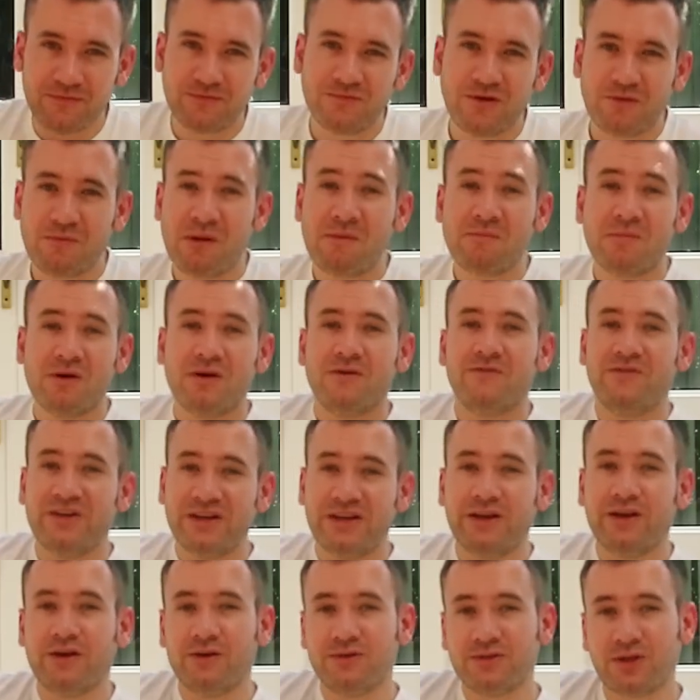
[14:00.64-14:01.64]
Remember,
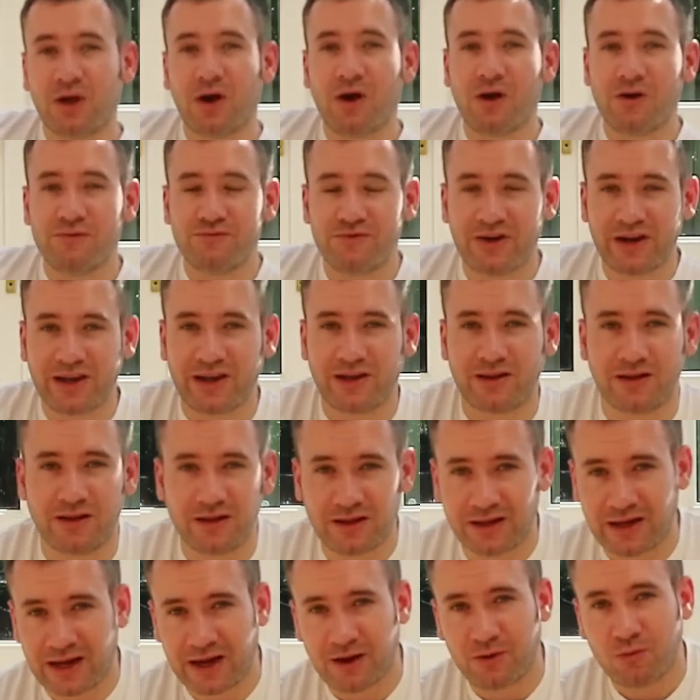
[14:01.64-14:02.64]
videos are
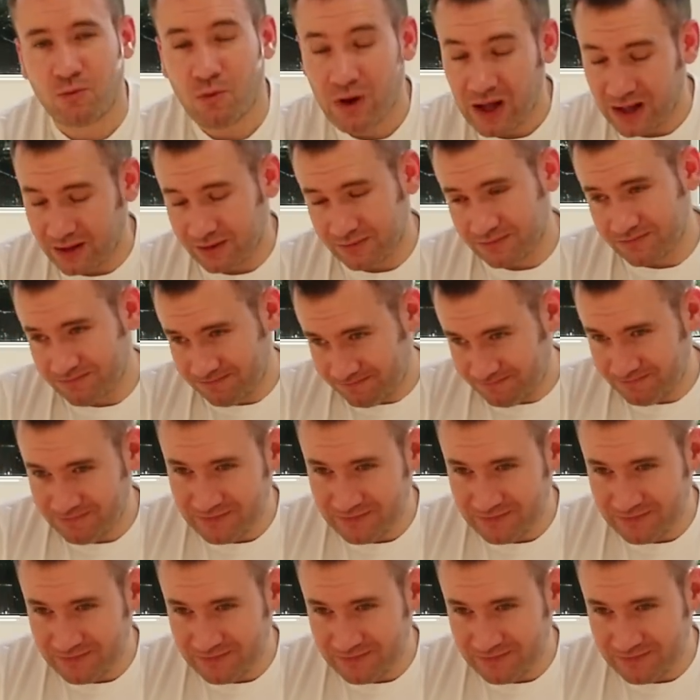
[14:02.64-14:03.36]
regular now, well,